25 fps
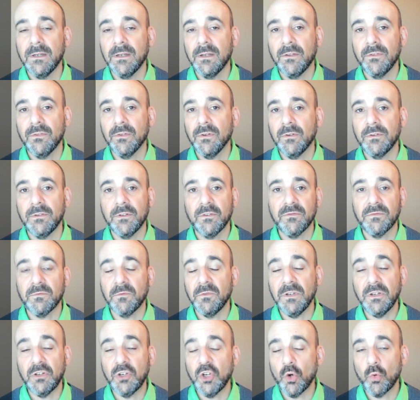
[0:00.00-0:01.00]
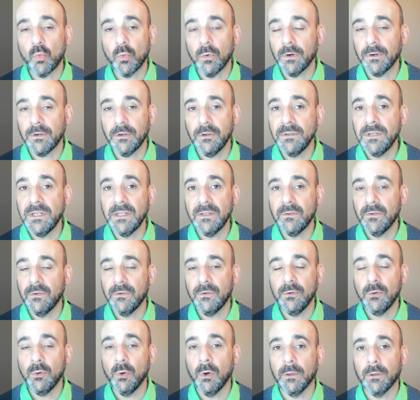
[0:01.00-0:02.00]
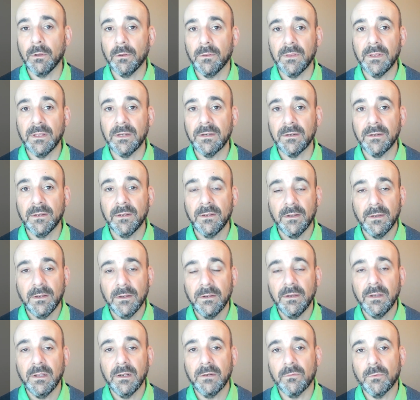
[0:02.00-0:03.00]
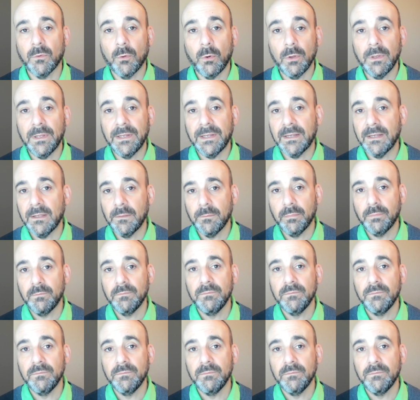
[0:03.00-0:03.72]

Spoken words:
So there's really no work you need to do other than enrolling and